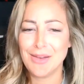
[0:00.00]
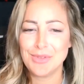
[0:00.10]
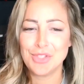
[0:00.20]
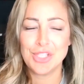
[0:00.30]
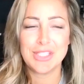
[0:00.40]

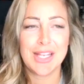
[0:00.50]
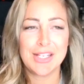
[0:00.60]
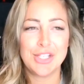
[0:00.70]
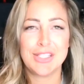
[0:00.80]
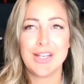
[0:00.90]

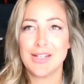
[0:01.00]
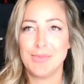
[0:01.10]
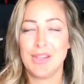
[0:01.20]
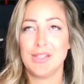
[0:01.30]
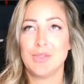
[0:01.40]
I just
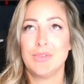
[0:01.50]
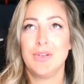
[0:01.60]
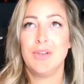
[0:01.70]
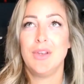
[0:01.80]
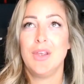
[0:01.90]
talked about
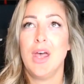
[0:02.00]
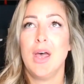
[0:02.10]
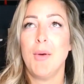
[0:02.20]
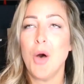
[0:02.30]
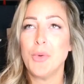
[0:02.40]
this.
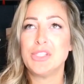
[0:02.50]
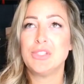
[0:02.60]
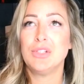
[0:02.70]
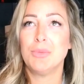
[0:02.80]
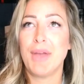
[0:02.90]

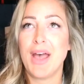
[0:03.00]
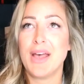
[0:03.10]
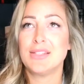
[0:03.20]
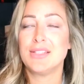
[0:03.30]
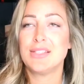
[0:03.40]
Always do your
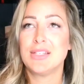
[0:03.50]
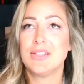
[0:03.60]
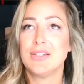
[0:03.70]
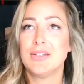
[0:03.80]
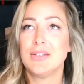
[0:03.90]

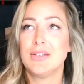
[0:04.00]
best.